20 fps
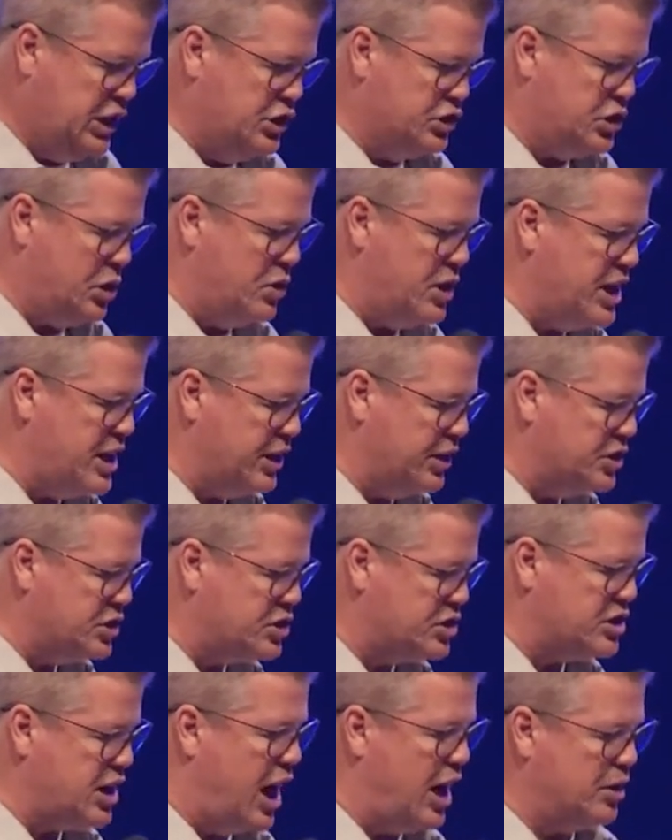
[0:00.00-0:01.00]
so he could
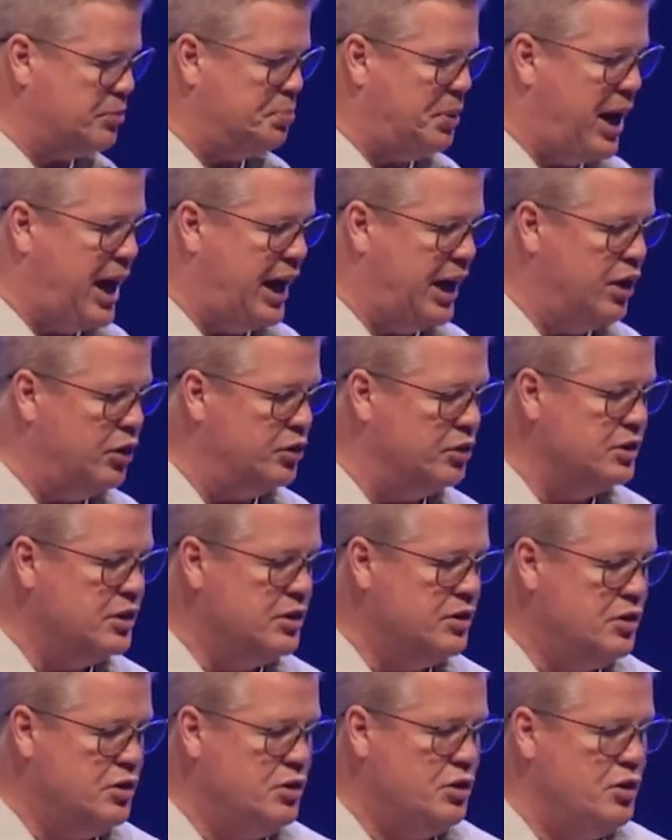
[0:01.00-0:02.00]
stockpile
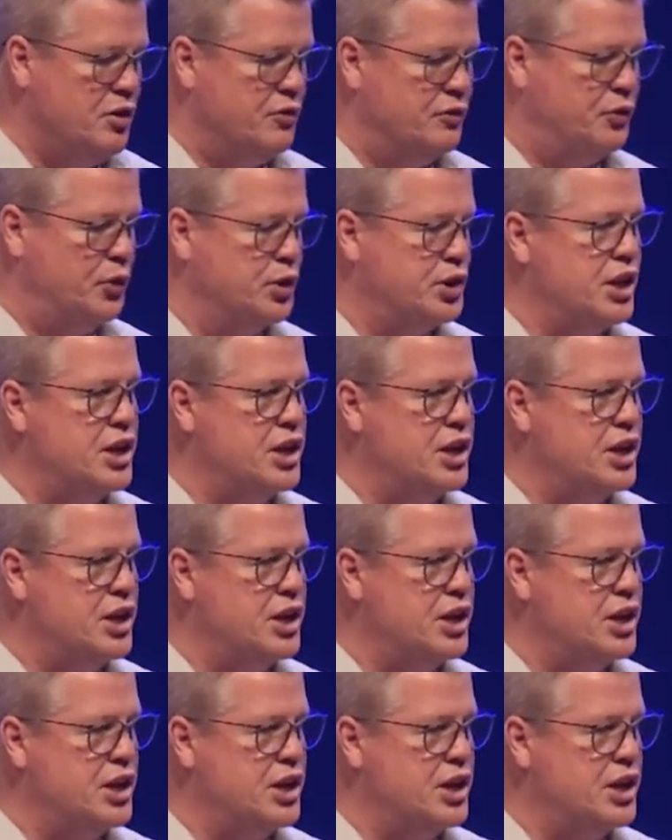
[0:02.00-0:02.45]
for